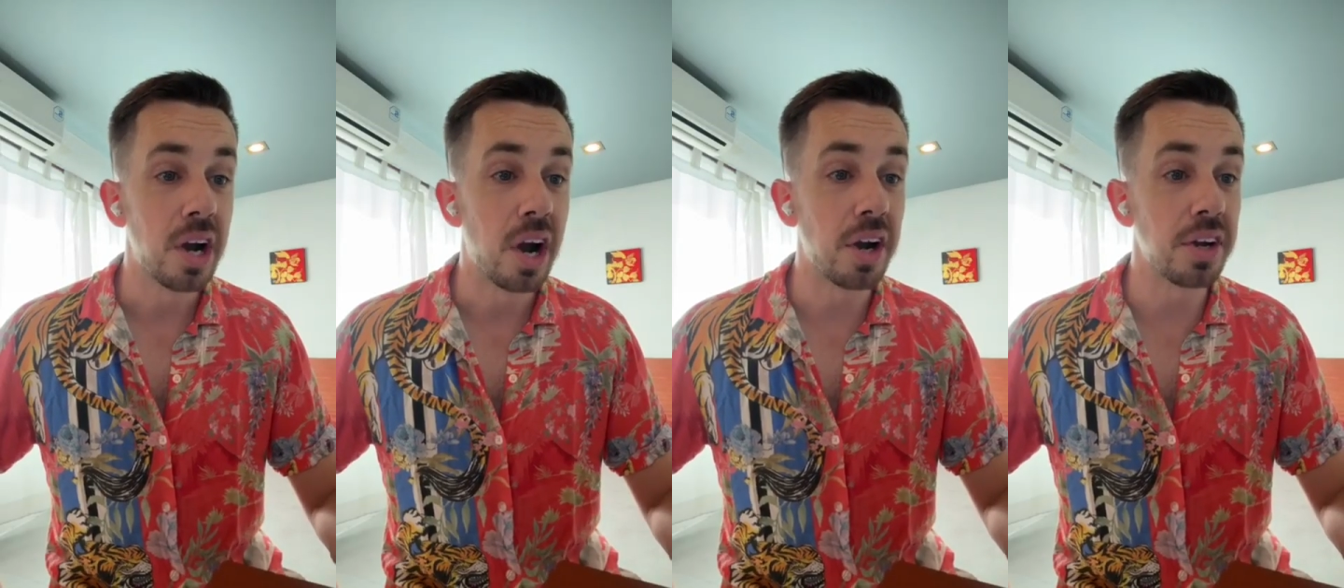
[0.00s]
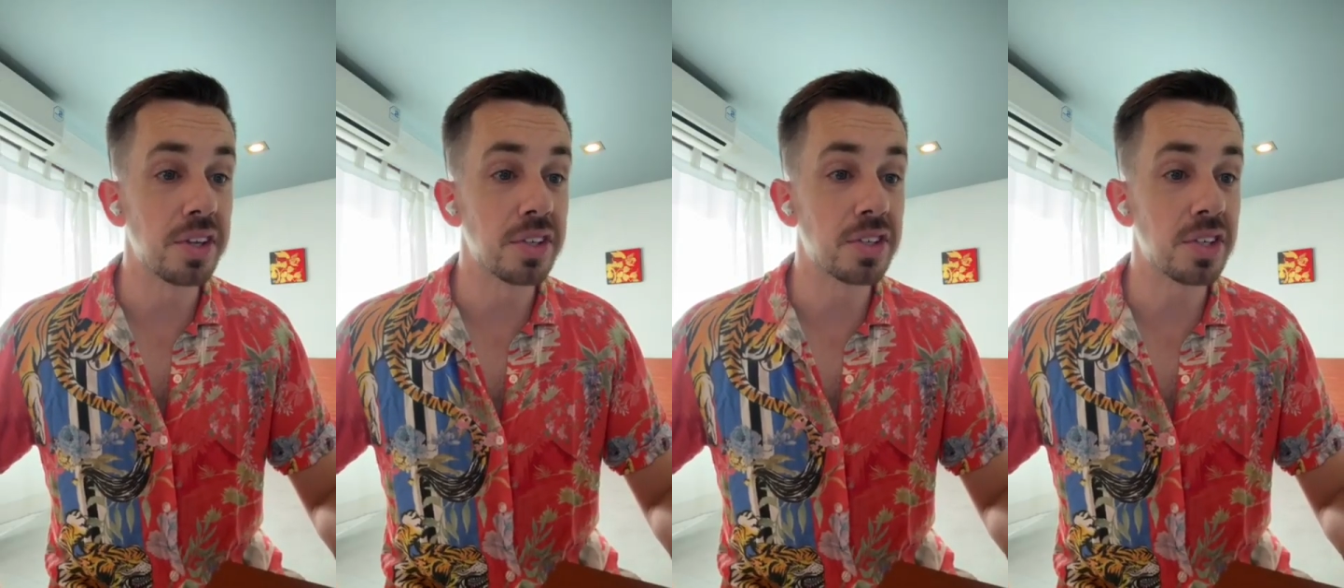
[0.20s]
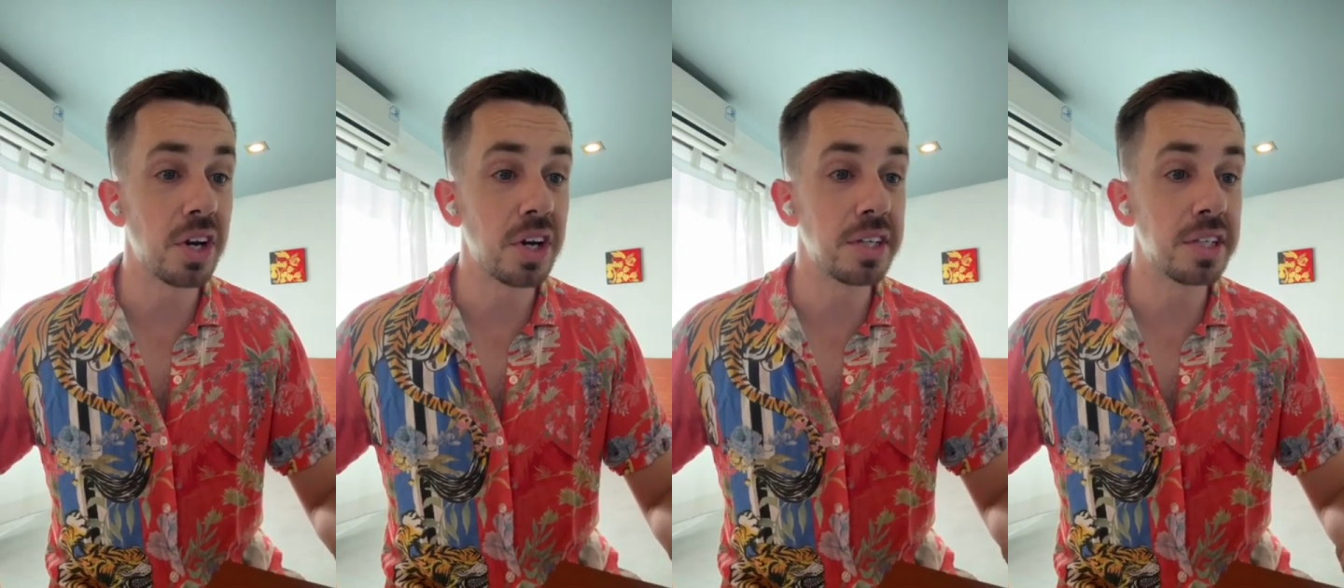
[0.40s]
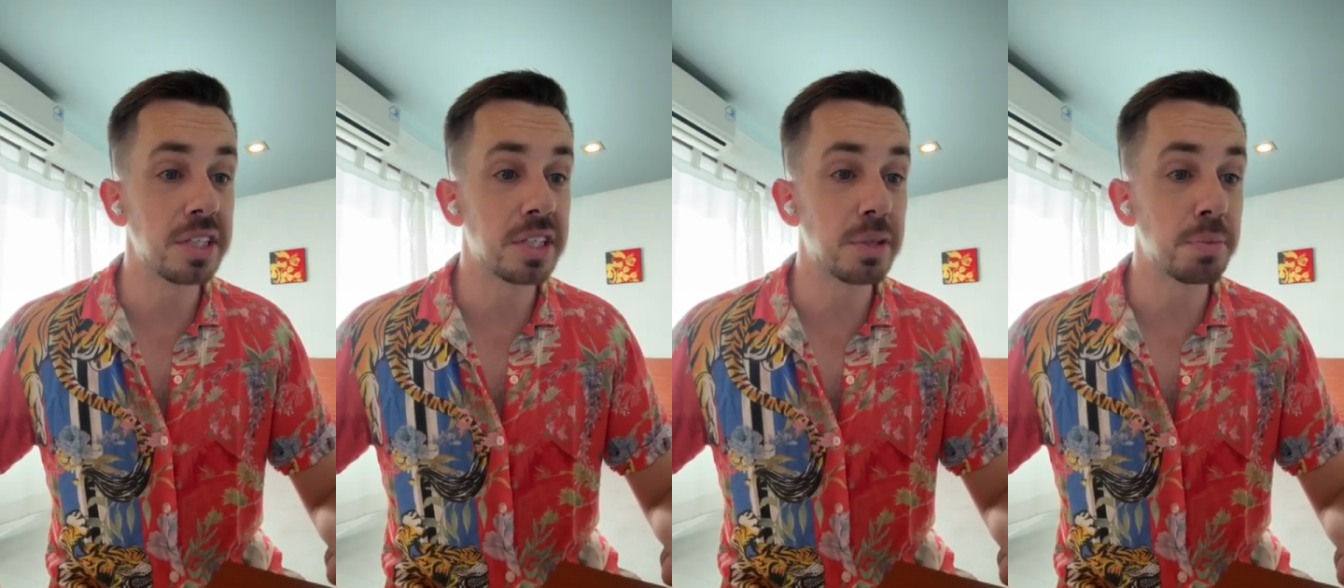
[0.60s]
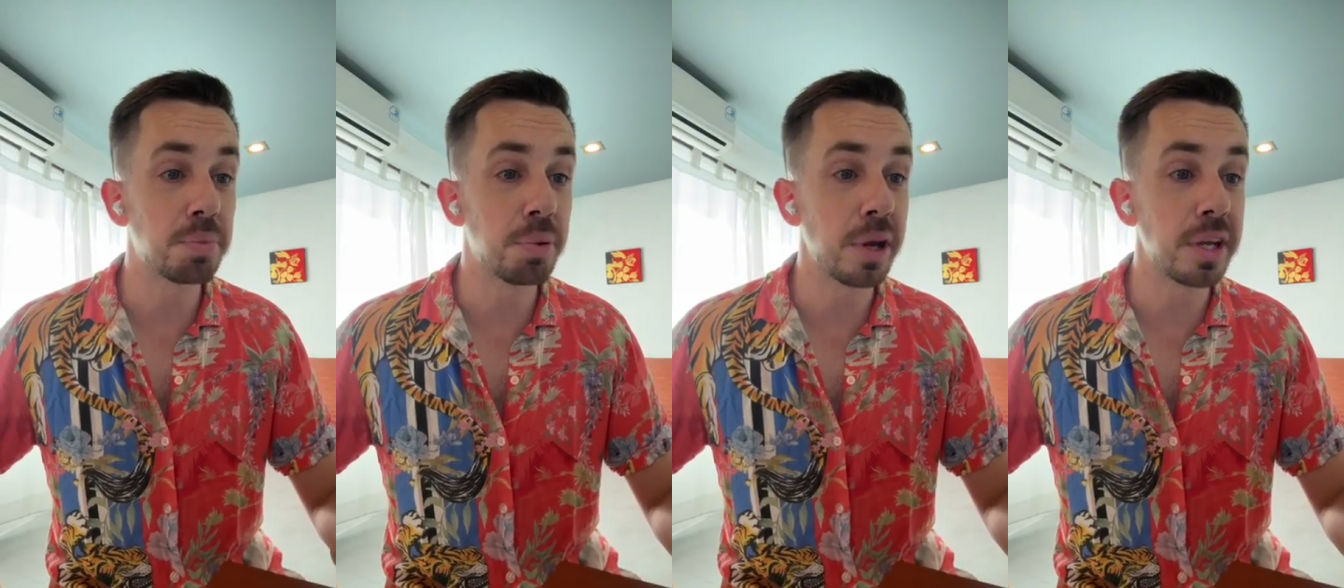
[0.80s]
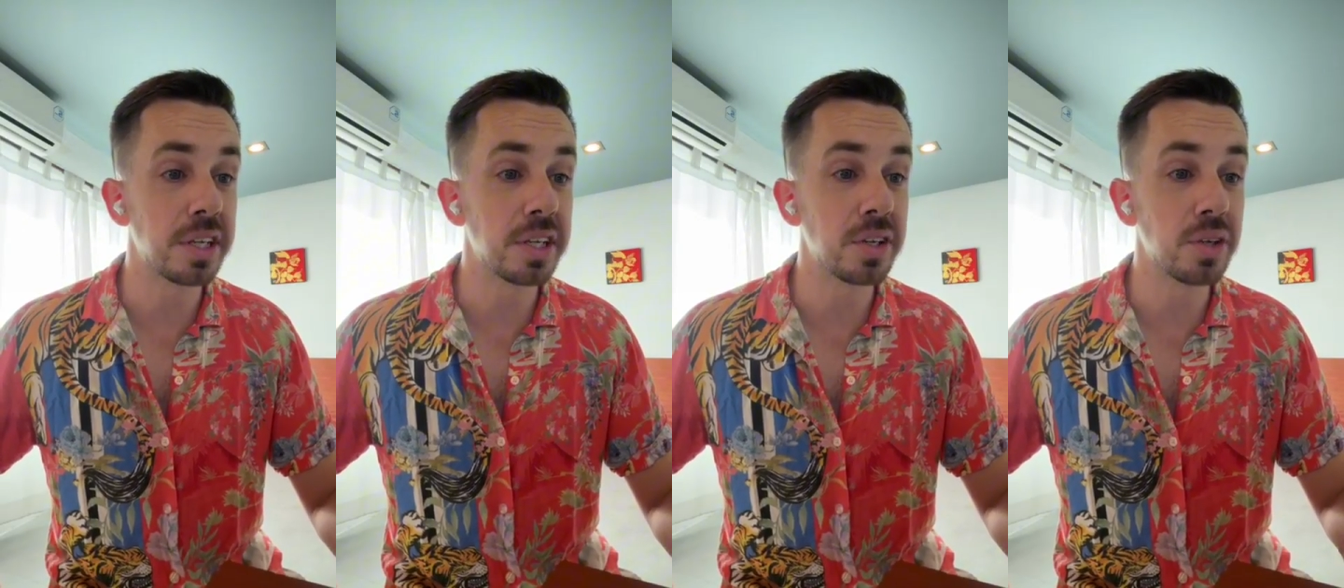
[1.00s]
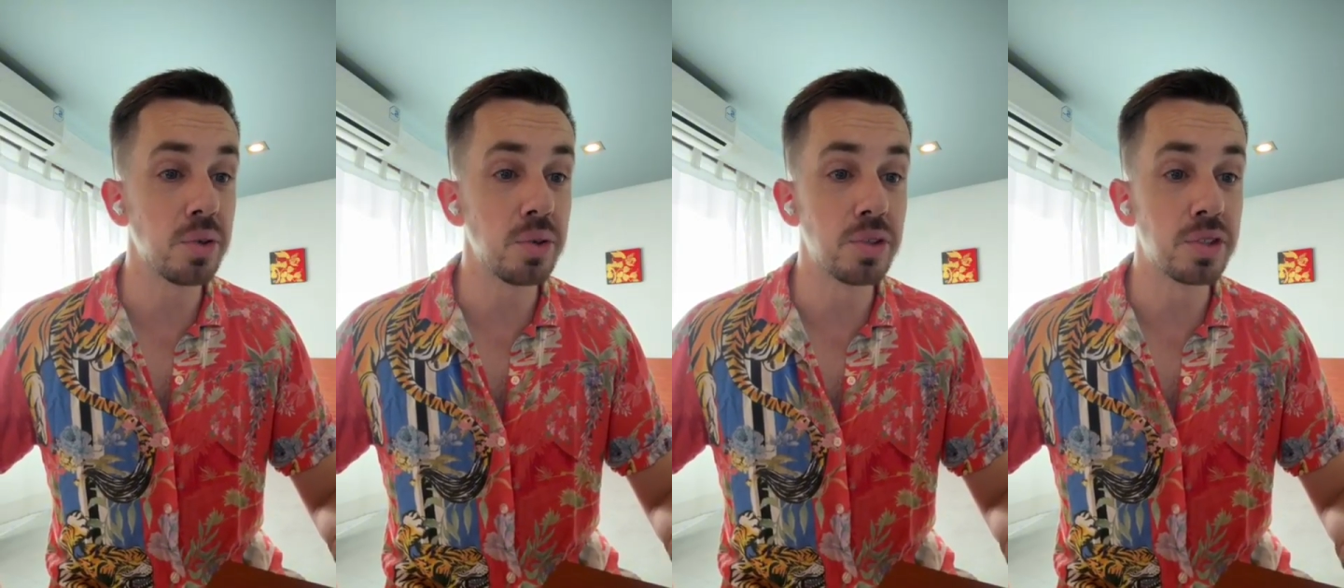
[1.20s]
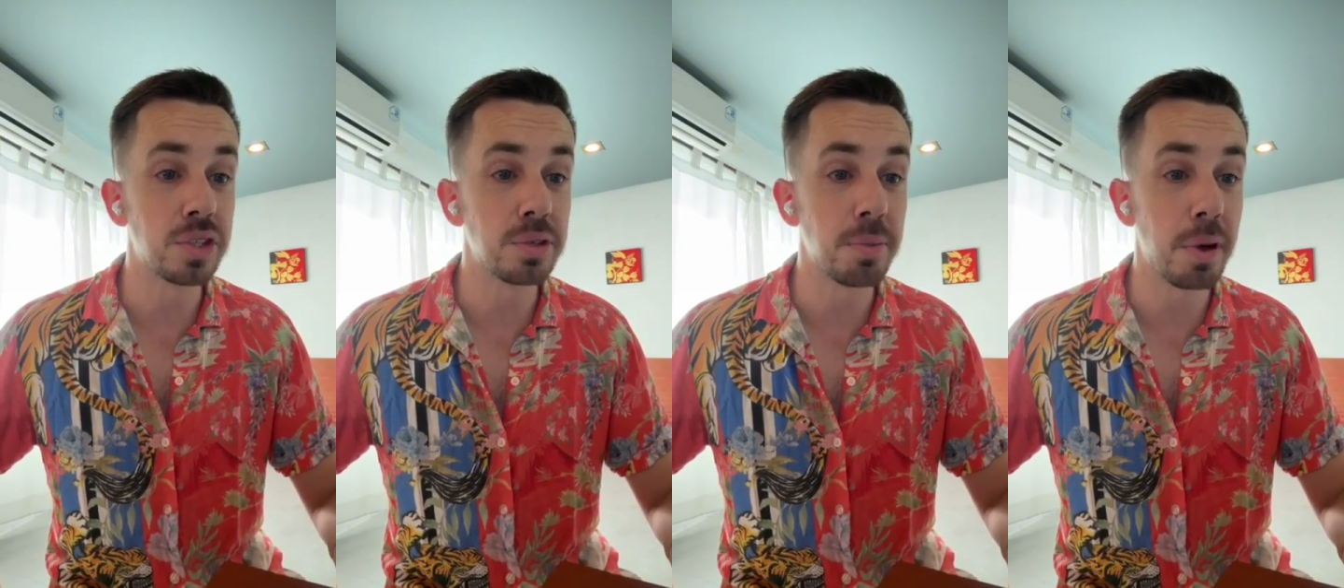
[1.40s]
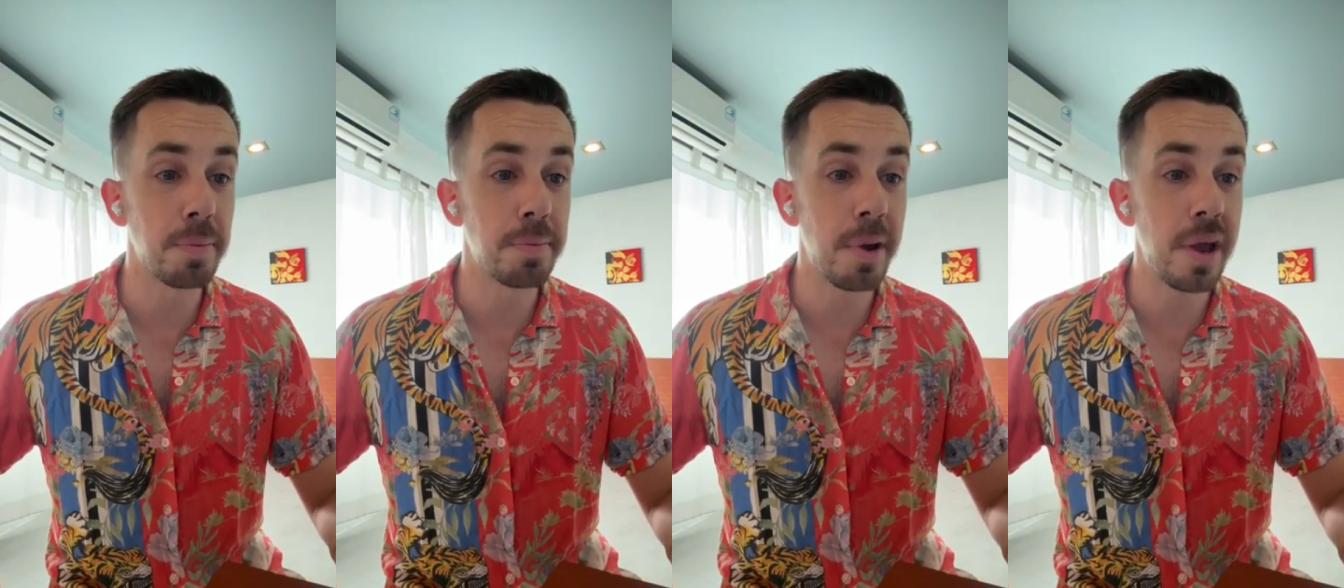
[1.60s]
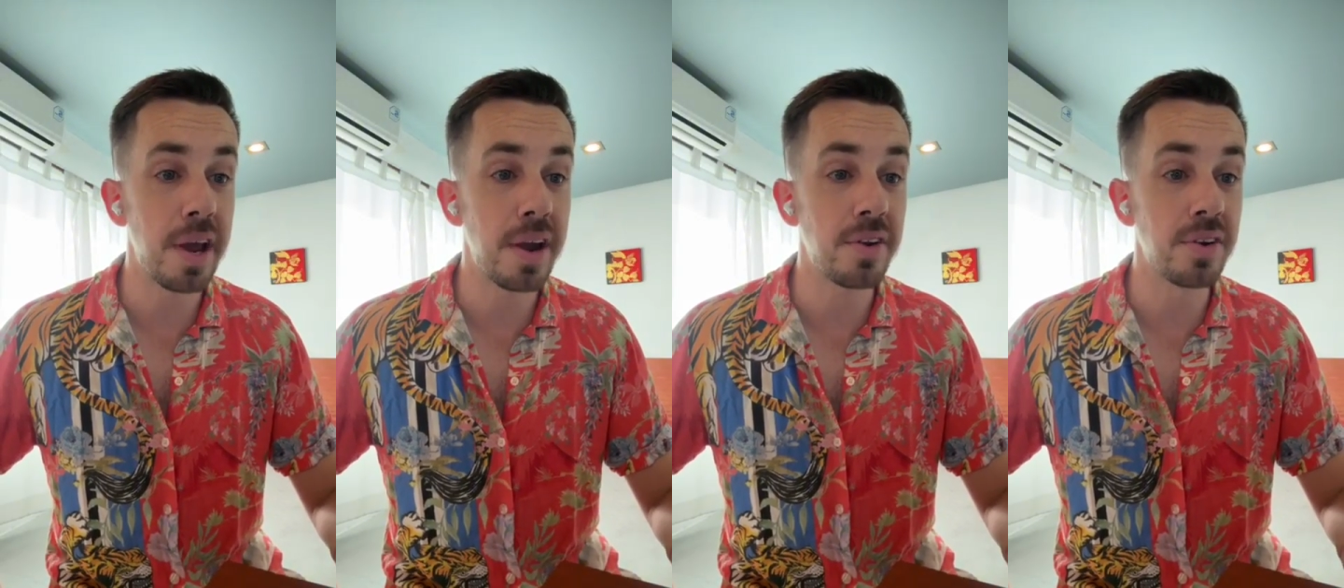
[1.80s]
I decided to break the news to
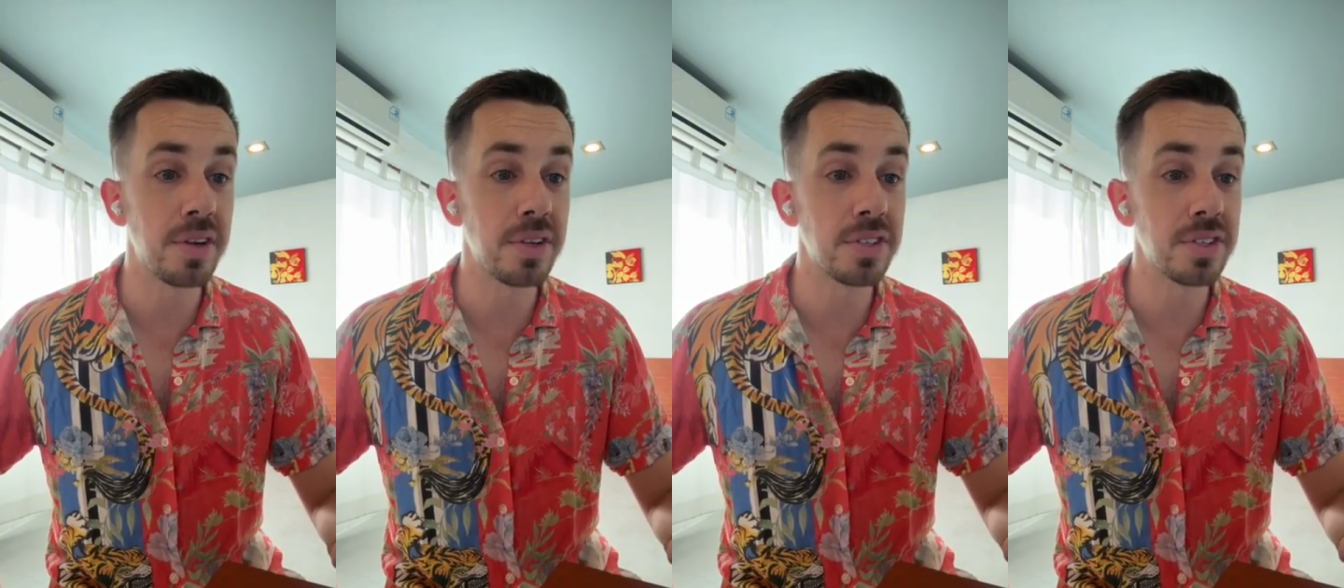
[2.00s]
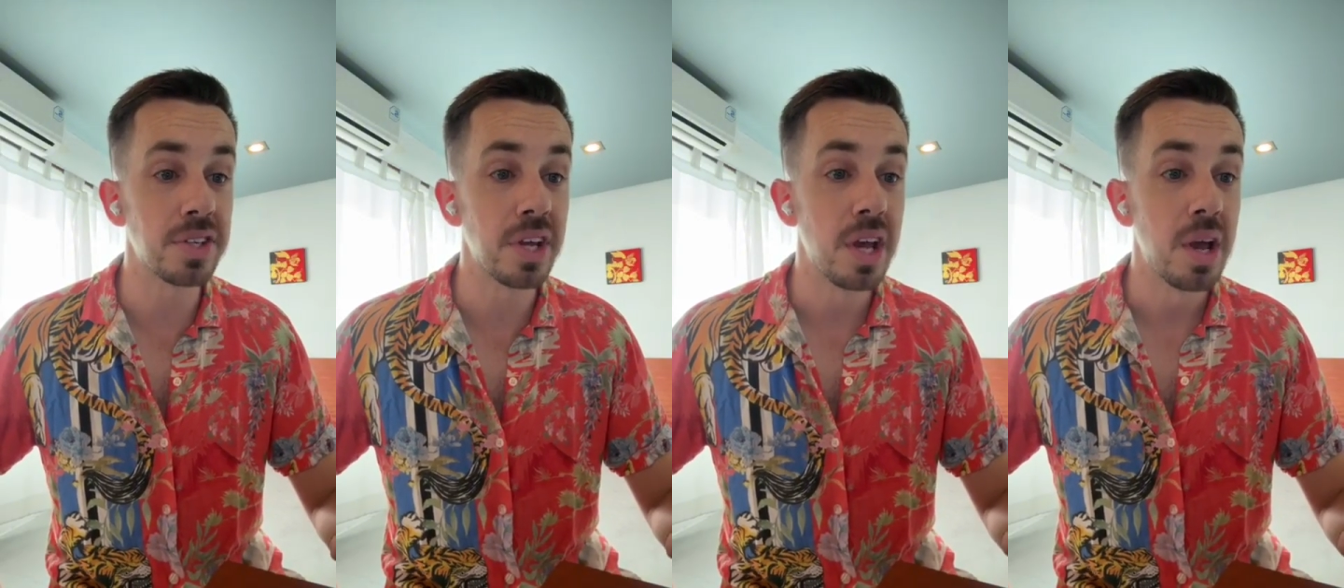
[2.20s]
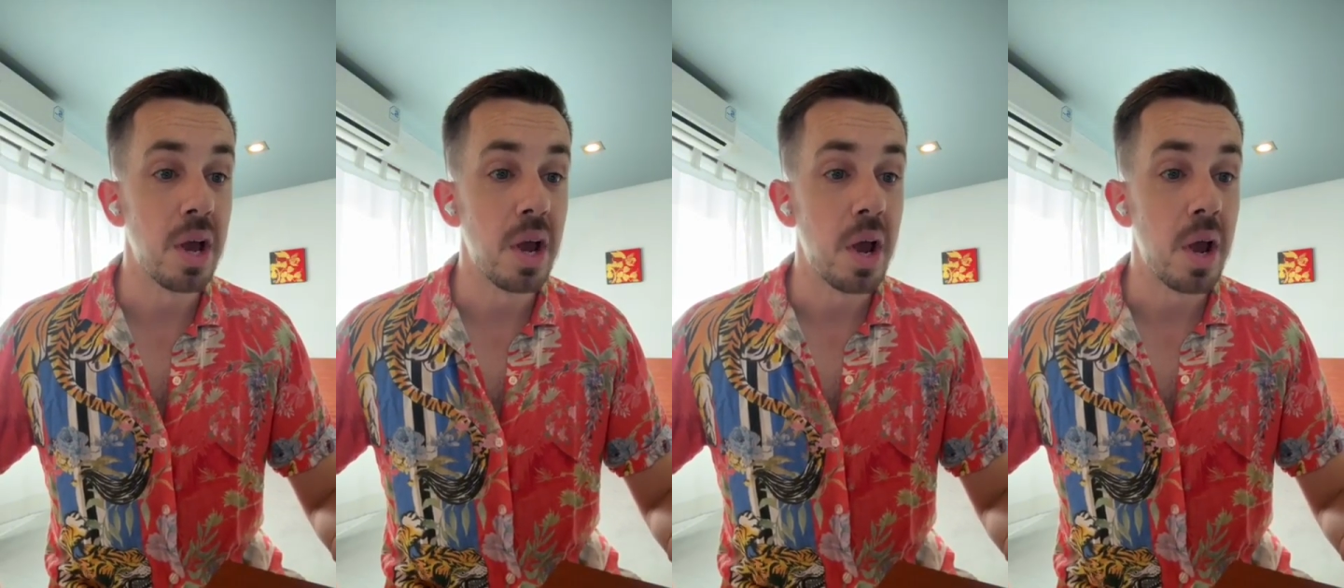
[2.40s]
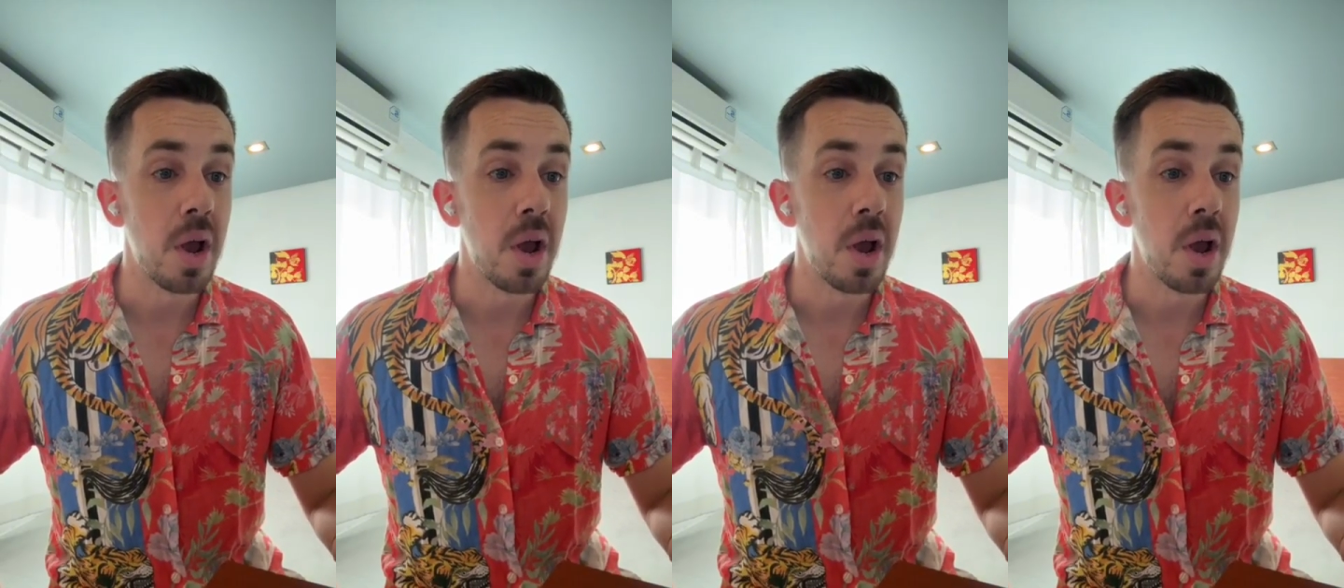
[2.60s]
my parents